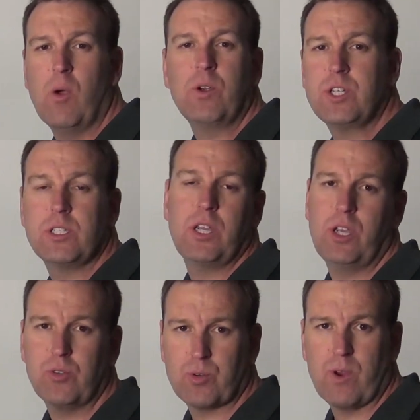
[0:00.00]
which is a
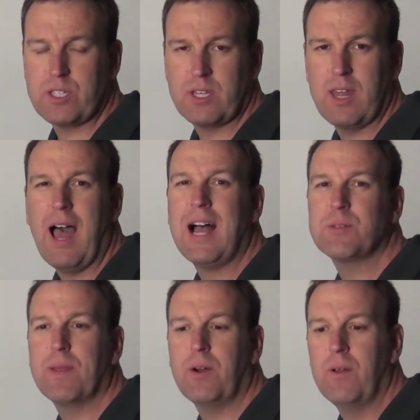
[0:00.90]
huge risk to the
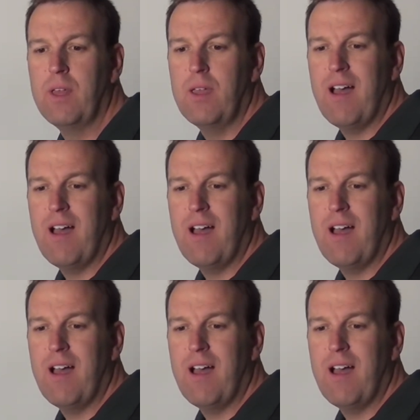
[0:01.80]
hospital.